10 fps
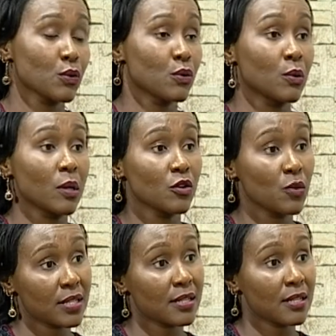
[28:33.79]
know
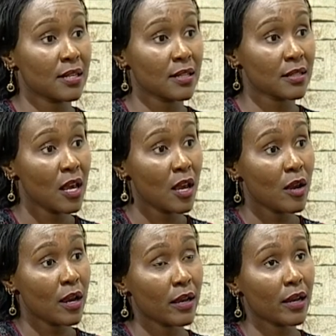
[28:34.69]
your yeah, status exactly.